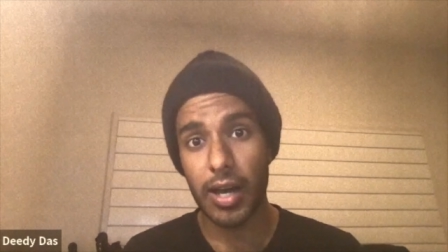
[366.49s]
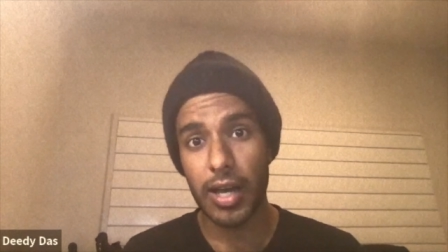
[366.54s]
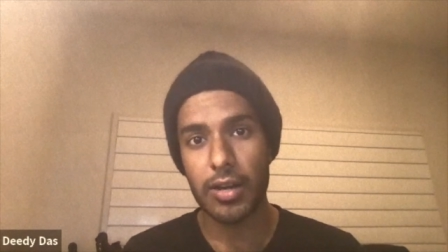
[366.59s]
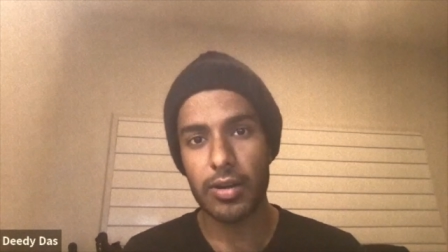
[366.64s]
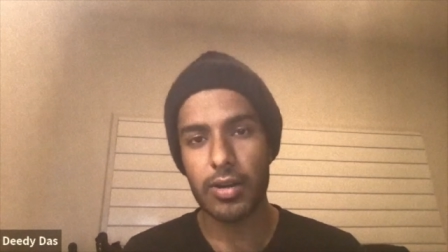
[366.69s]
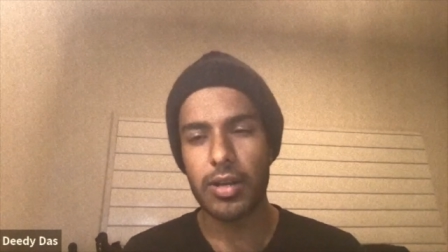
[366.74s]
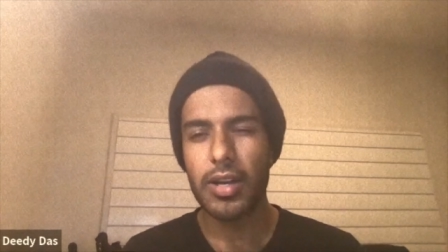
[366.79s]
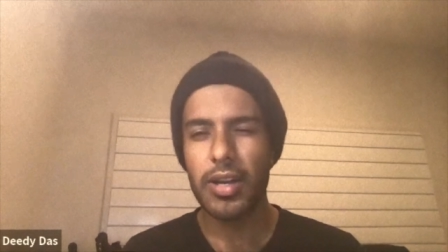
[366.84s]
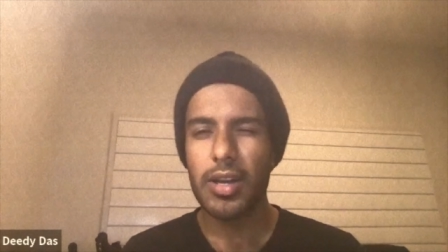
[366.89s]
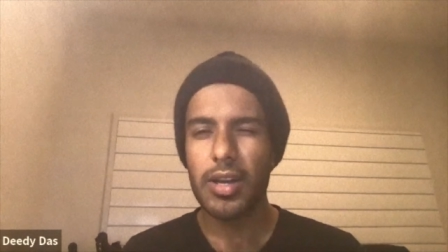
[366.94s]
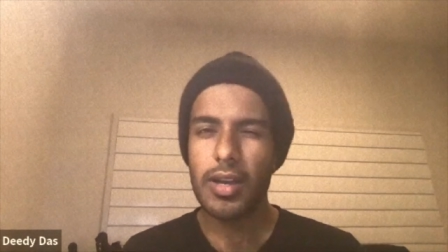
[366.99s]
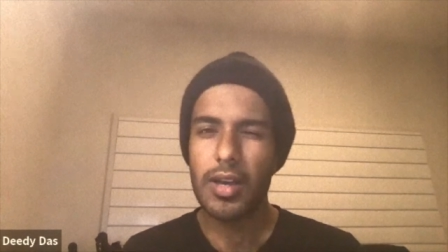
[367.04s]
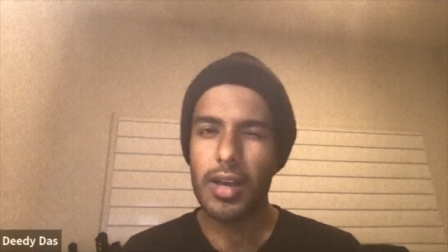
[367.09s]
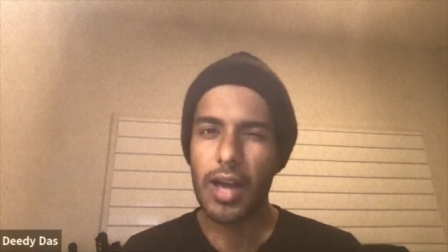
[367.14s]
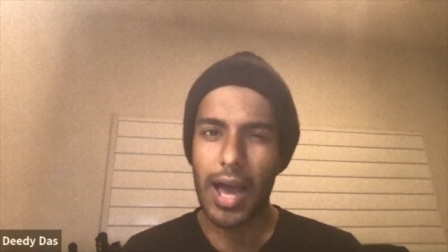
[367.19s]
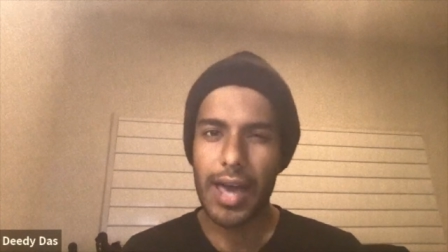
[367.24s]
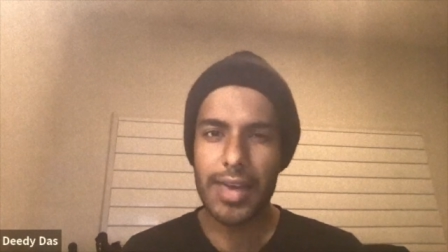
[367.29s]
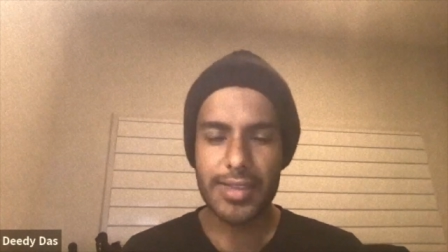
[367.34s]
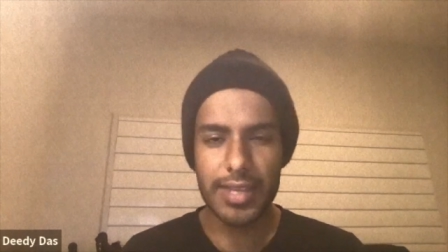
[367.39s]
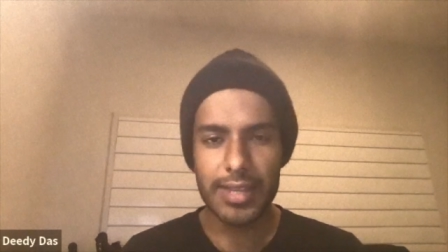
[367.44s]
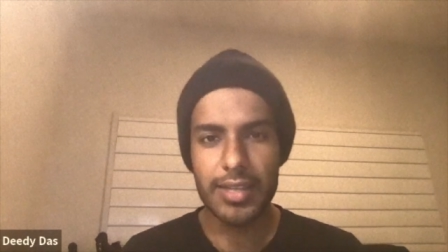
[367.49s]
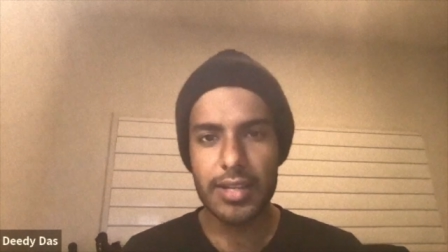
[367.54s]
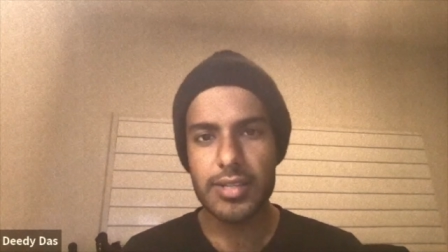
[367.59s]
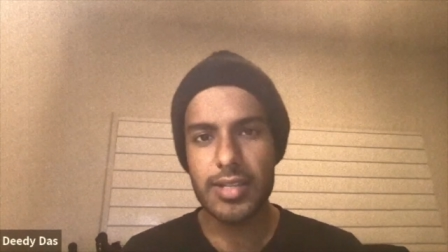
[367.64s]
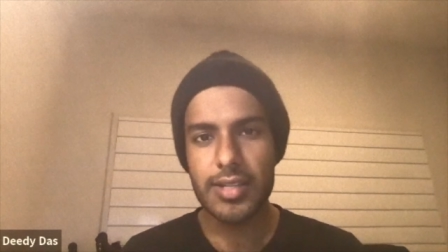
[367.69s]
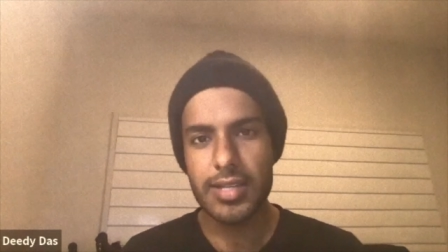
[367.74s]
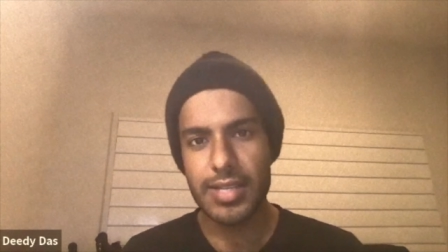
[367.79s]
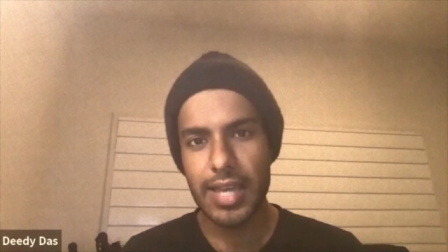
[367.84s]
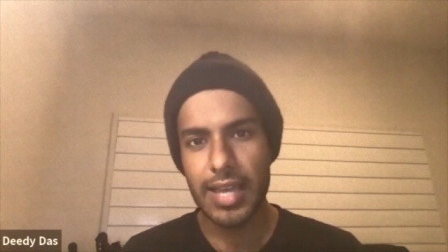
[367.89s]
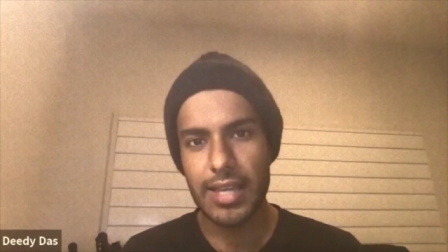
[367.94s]
And I think there's a
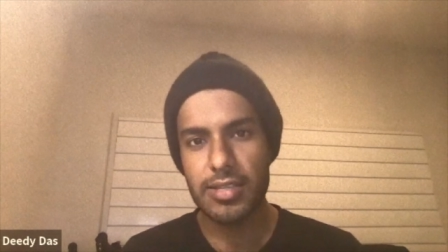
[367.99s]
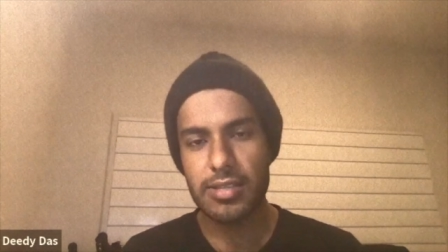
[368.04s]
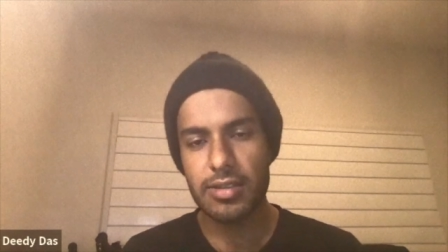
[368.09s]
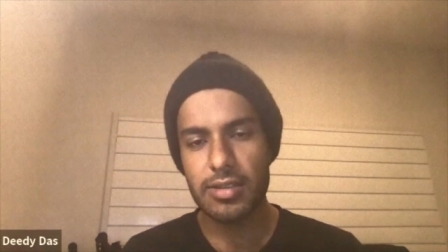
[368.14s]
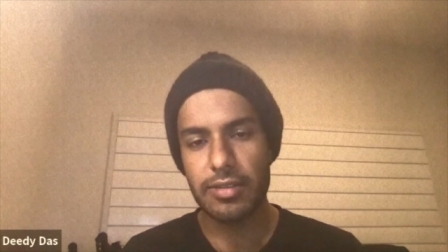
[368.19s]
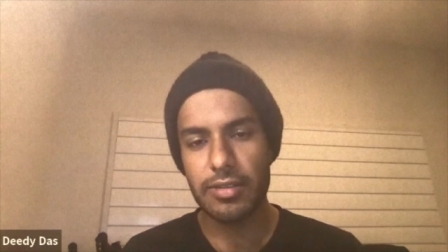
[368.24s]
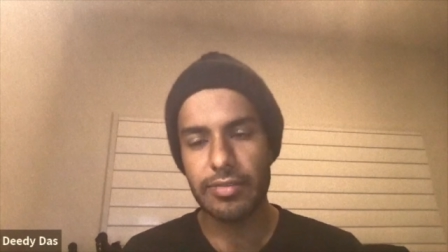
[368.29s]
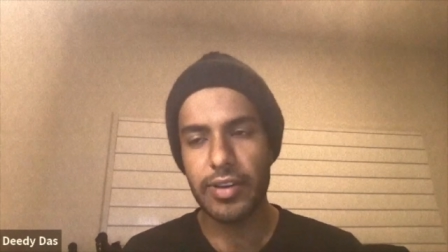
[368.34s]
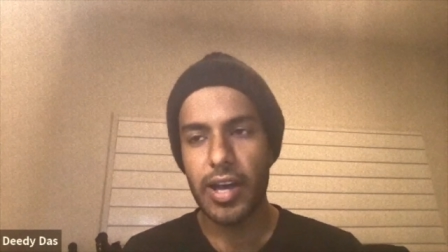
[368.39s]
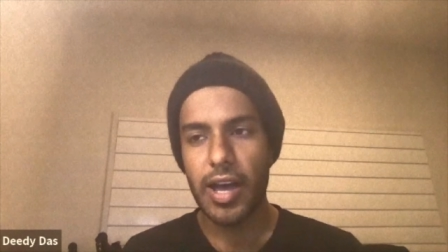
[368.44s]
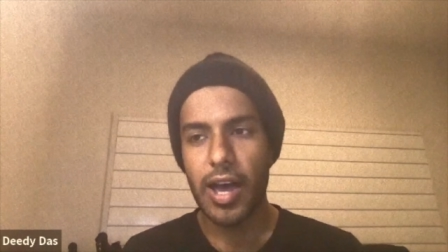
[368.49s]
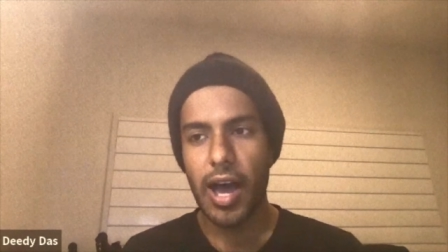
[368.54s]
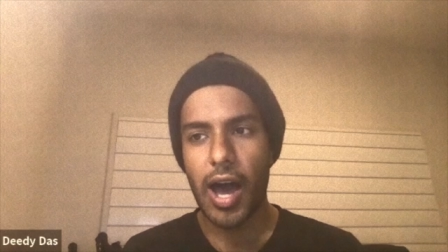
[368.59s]
sense of